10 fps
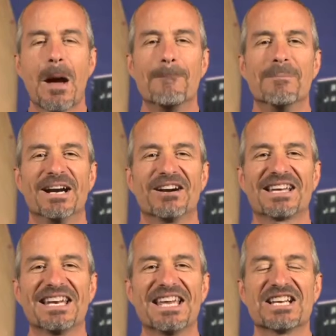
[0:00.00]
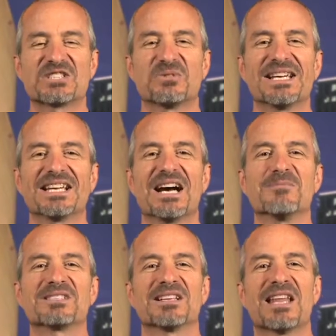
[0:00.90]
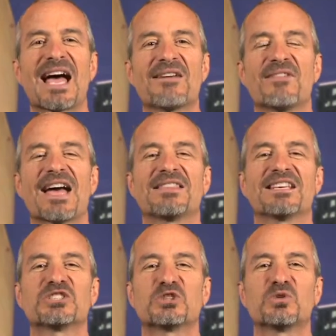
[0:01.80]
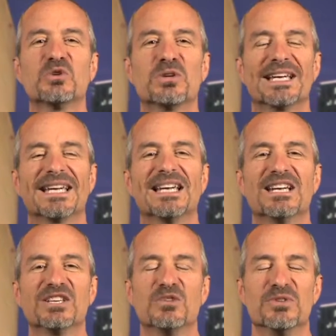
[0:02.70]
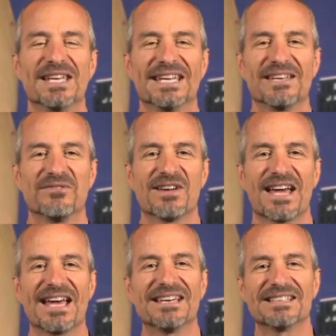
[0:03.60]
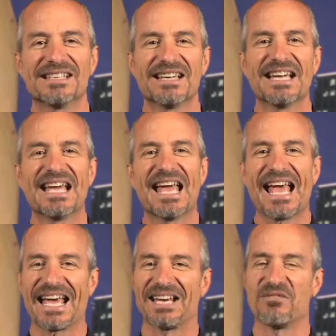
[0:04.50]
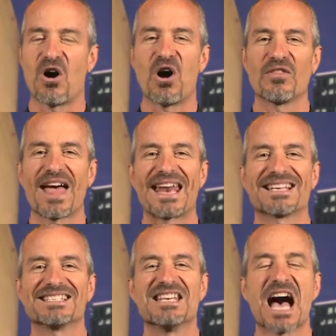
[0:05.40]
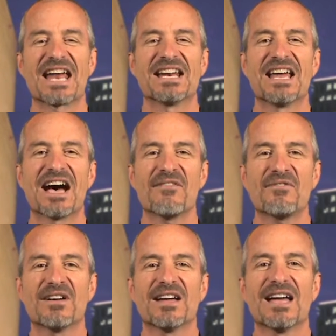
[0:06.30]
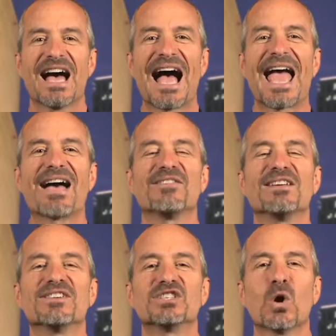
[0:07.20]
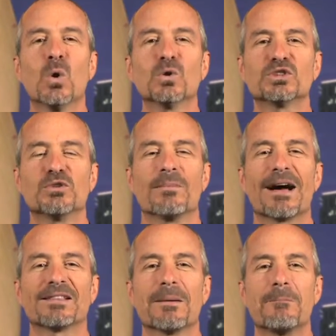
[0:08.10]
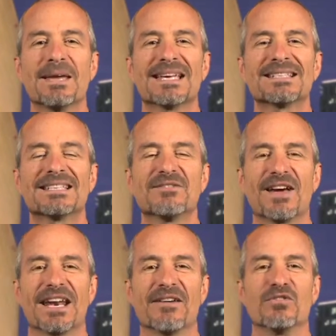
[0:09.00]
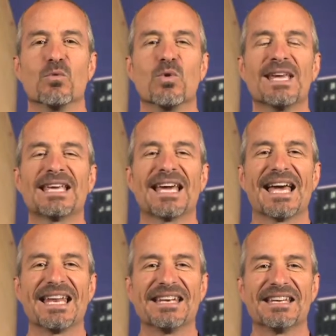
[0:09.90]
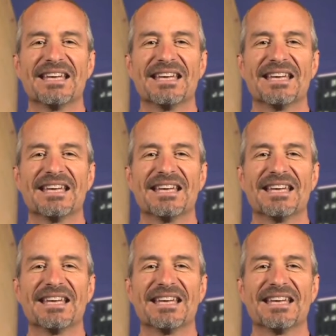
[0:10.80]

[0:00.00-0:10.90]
American history comes to life at this truly unique event. And if all that is not enough, I haven't even told you about the biggest event of the weekend.